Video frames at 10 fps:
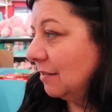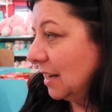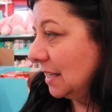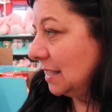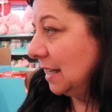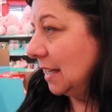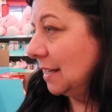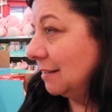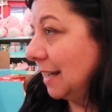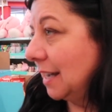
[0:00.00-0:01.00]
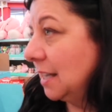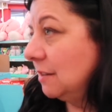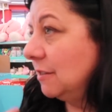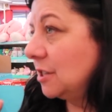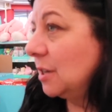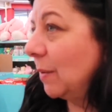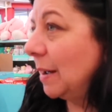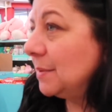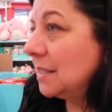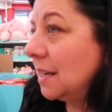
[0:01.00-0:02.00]
what I was thinking, like individually
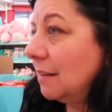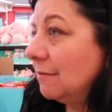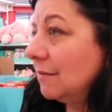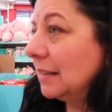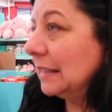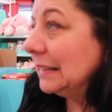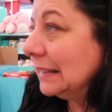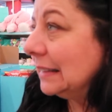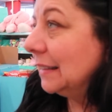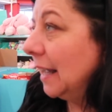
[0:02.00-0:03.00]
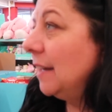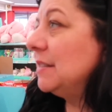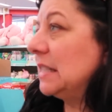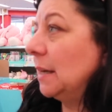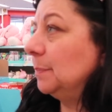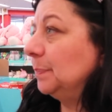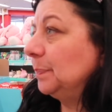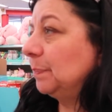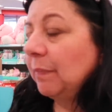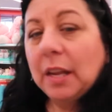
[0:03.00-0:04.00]
wrapped stuff. They have some.
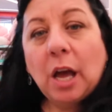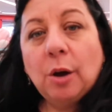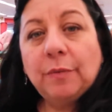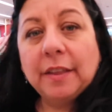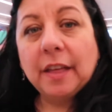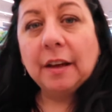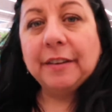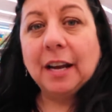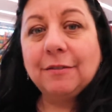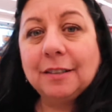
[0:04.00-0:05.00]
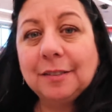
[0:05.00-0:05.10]
Hopefully they'll have enough.